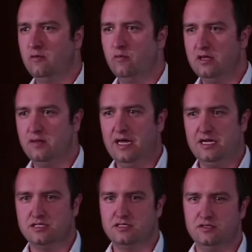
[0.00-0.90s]
We want the
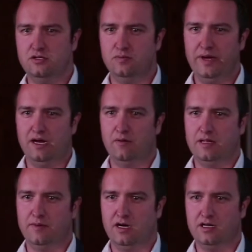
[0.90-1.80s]
manager to do better when
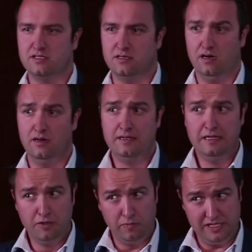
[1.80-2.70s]
he's
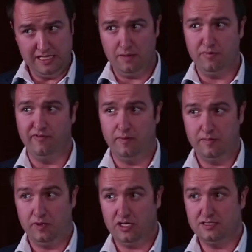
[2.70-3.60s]
outperforming
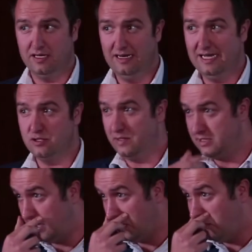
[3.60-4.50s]
the markets and less when
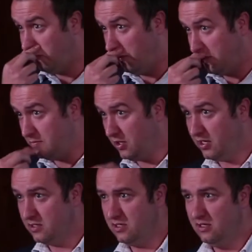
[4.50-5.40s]
he's underperforming the
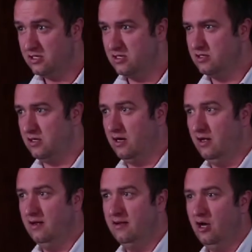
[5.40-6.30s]
market. So this is starting
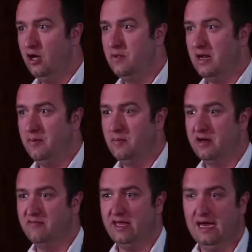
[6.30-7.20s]
to open up a
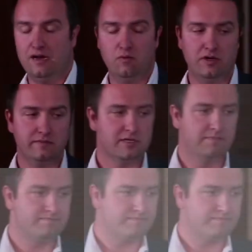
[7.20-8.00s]
bit of a can of worms.